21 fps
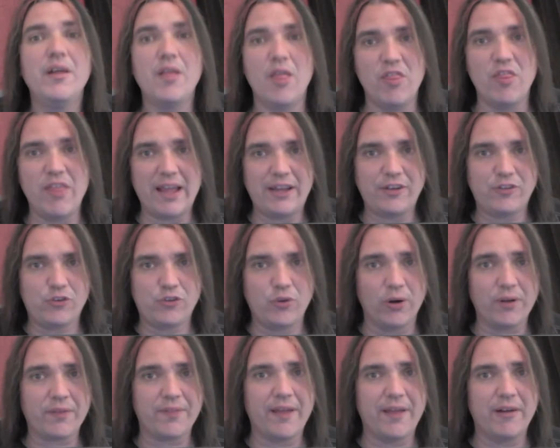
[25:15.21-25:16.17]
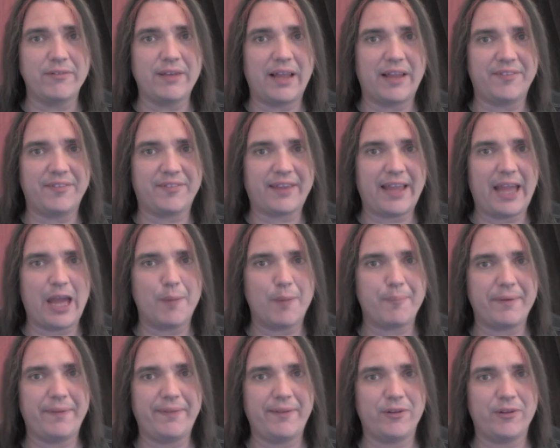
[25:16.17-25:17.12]
They took their dunce
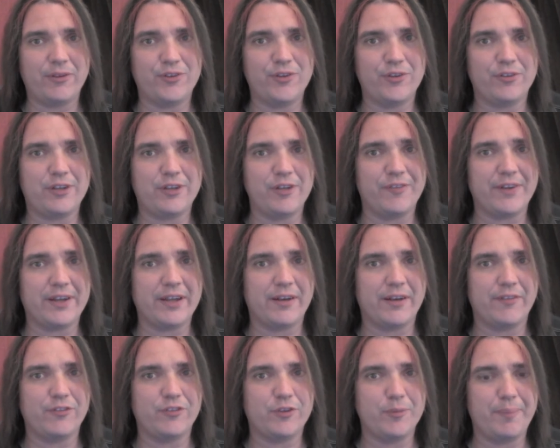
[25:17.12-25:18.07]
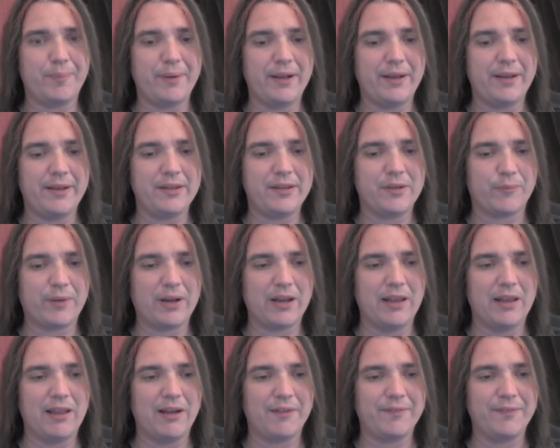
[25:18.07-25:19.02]
cap and their certificate of stupidity and went
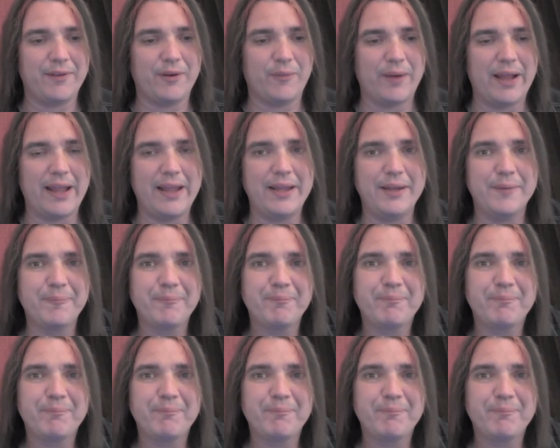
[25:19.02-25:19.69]
along their way.